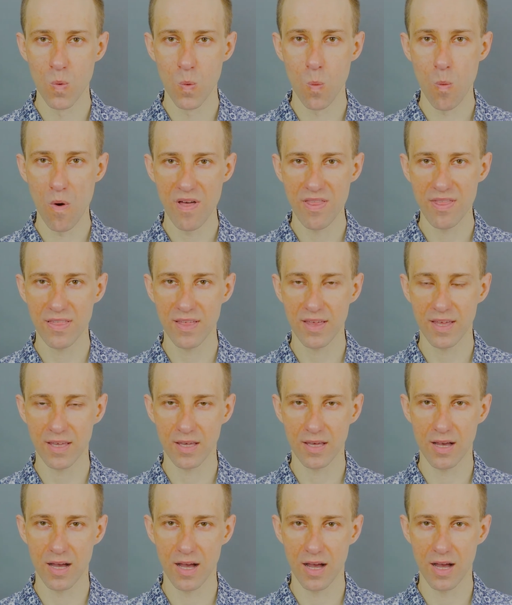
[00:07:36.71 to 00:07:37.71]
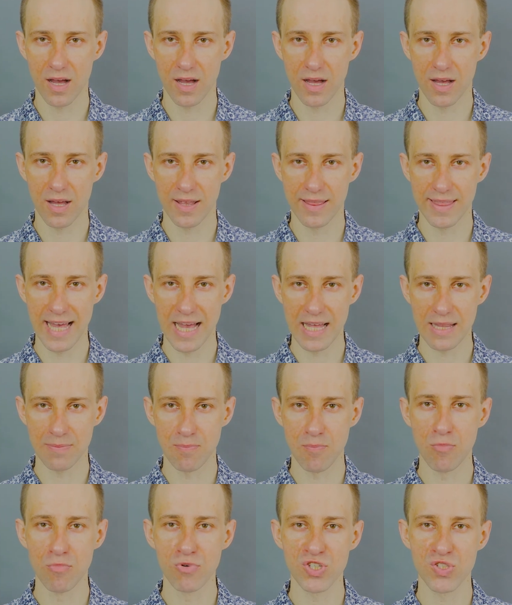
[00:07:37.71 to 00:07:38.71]
one thing that
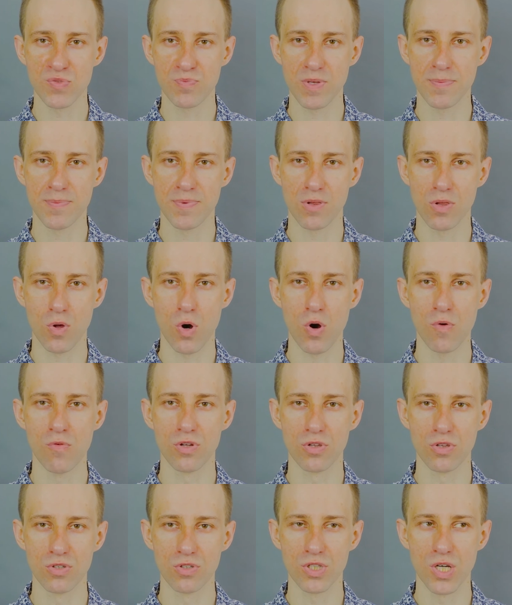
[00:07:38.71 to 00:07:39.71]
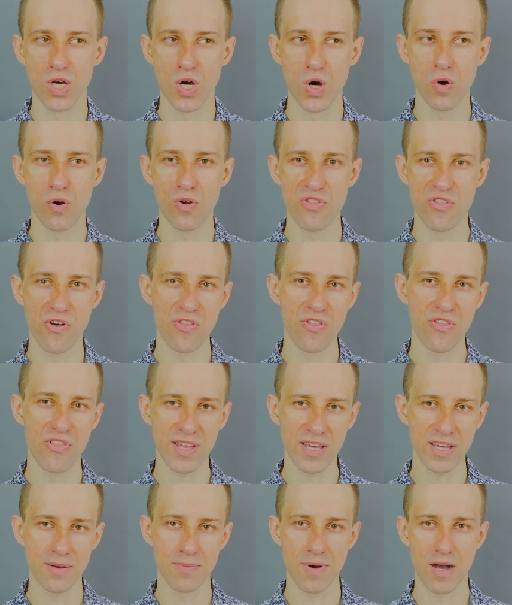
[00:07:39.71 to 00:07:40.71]
most people overlook or don't
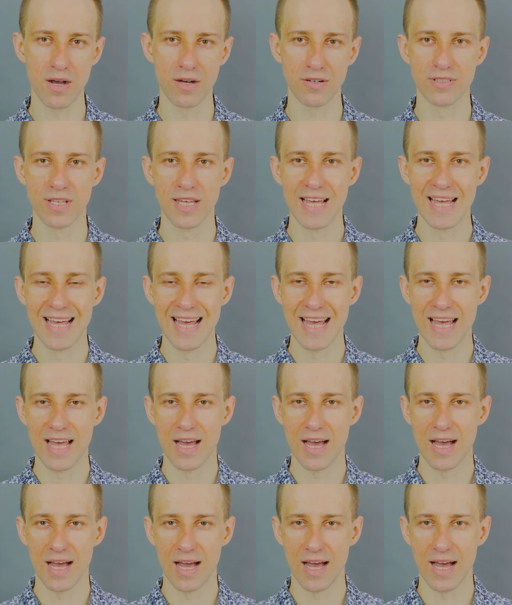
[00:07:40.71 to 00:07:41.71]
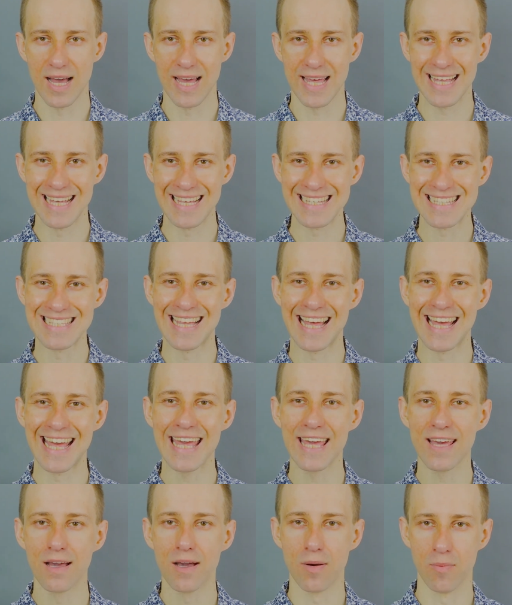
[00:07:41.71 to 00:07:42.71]
think about is the
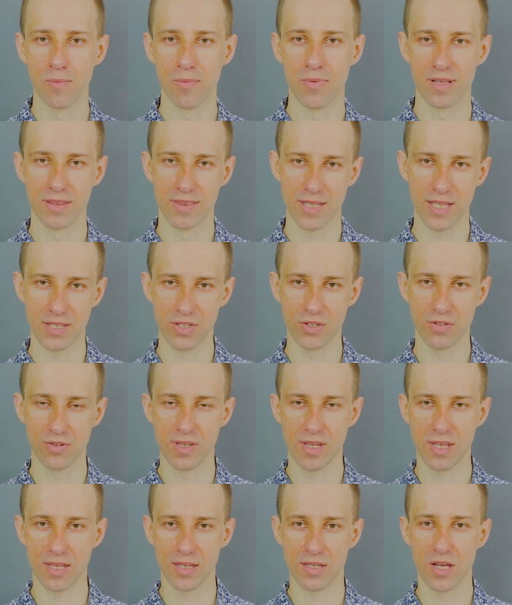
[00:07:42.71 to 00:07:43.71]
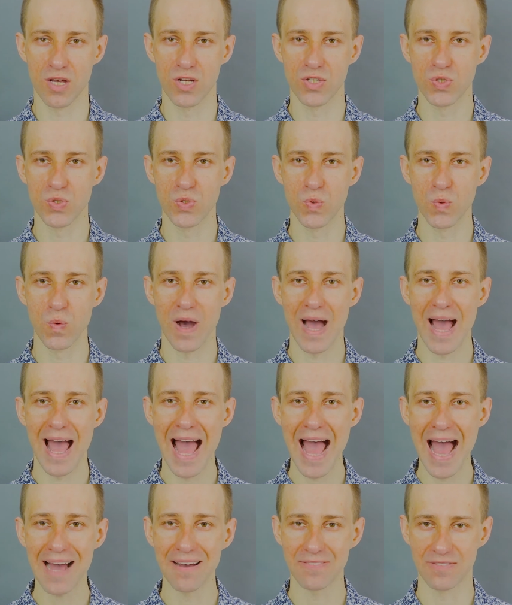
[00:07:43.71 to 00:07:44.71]
income that you need to
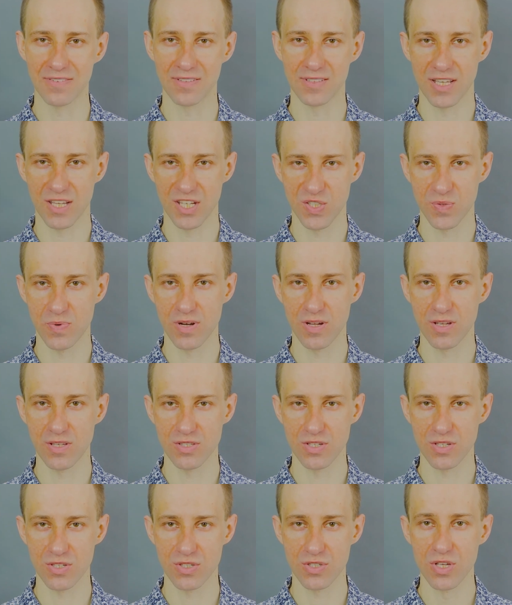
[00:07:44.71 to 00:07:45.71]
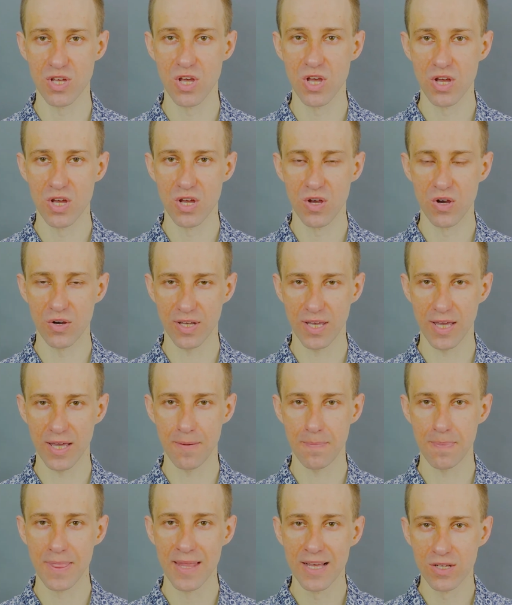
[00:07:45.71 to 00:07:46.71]
have the experiences.
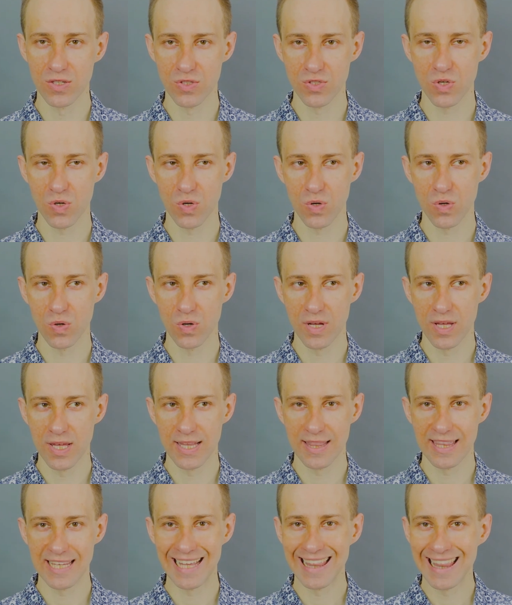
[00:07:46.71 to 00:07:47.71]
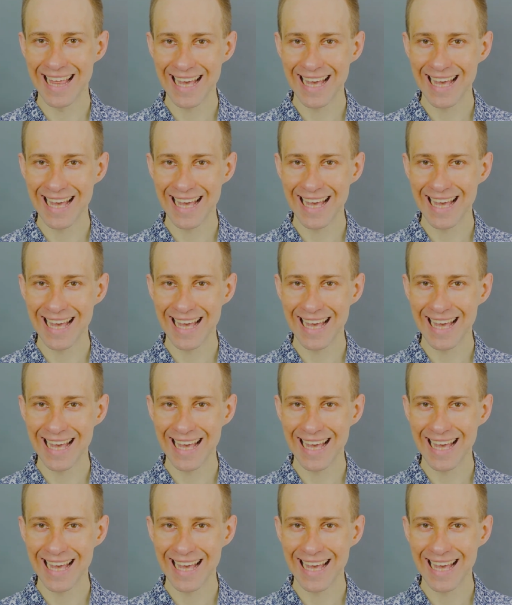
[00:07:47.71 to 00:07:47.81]
Okay, so the